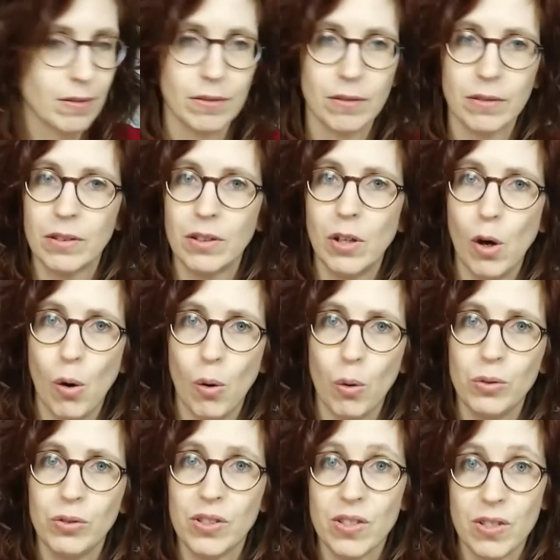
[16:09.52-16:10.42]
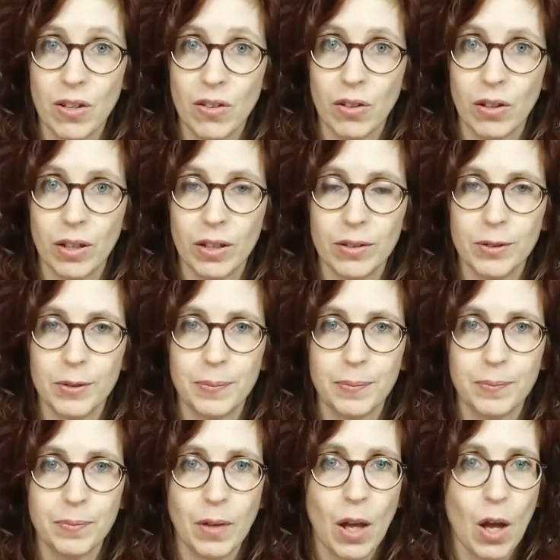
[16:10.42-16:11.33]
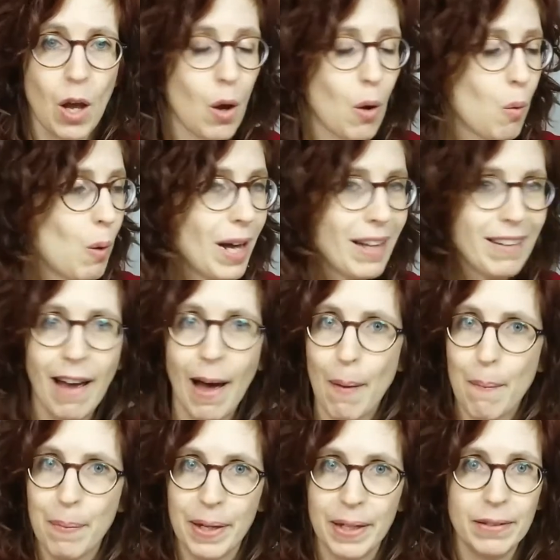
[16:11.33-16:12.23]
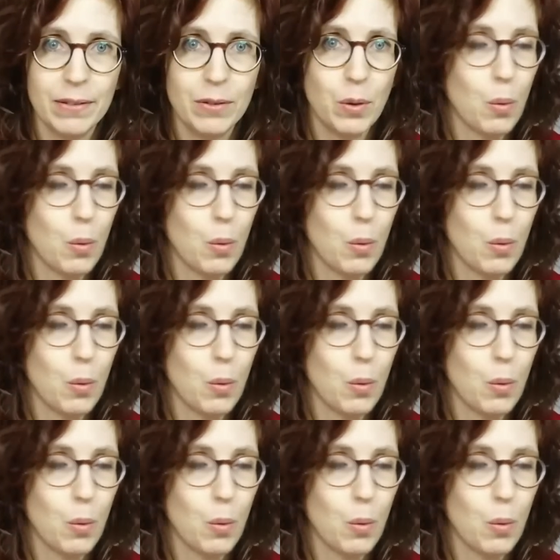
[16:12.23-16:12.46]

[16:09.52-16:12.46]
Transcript: note is the 3rd. What happened